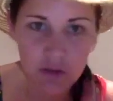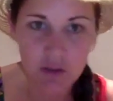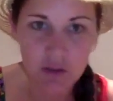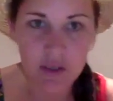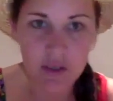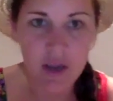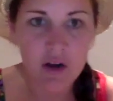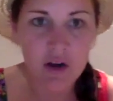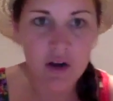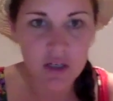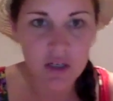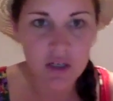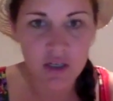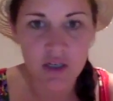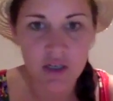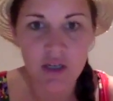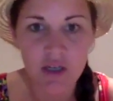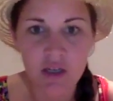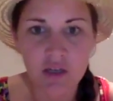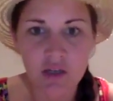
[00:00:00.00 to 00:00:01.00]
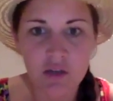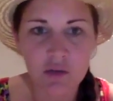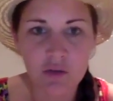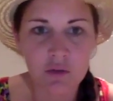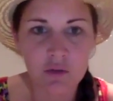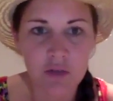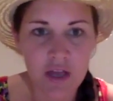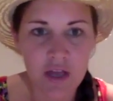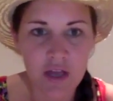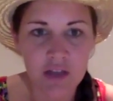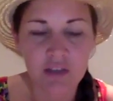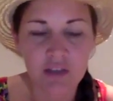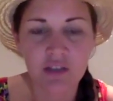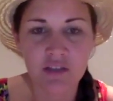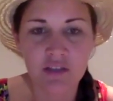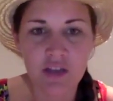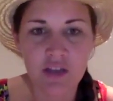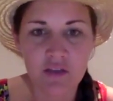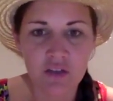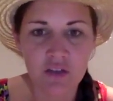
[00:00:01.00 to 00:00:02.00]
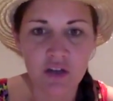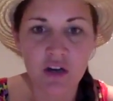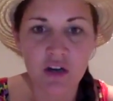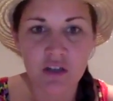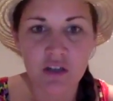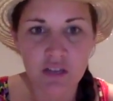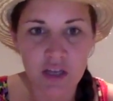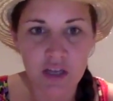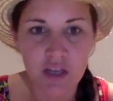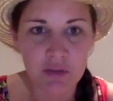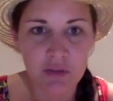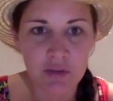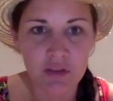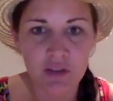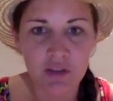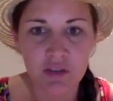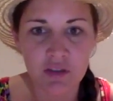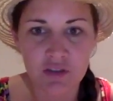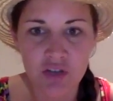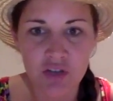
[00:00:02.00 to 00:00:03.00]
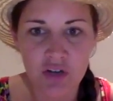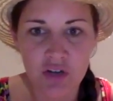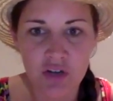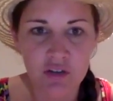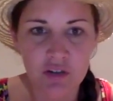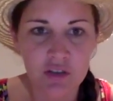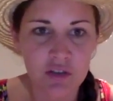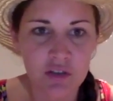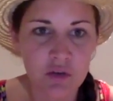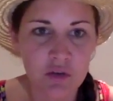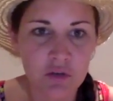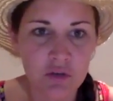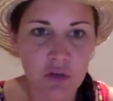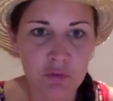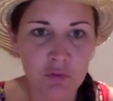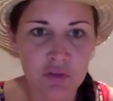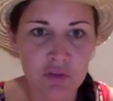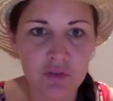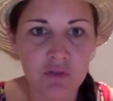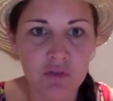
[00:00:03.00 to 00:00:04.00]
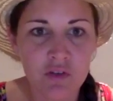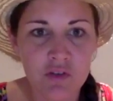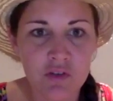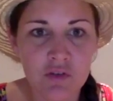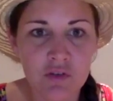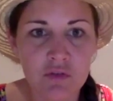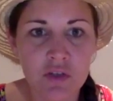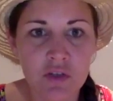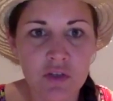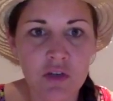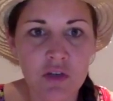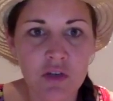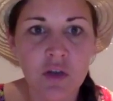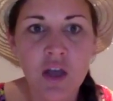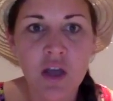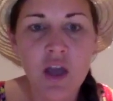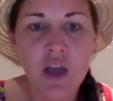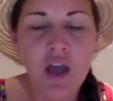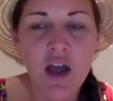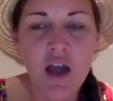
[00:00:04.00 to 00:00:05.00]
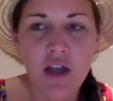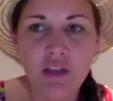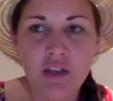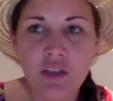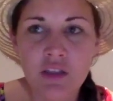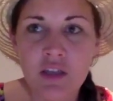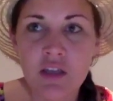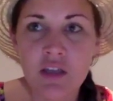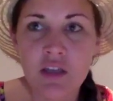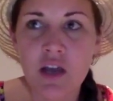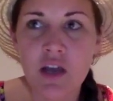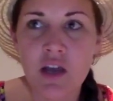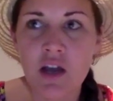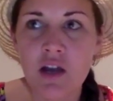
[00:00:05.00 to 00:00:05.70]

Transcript: Erica. I know Gallian is having a hard time, I think, sharing the coach opportunity too. So I think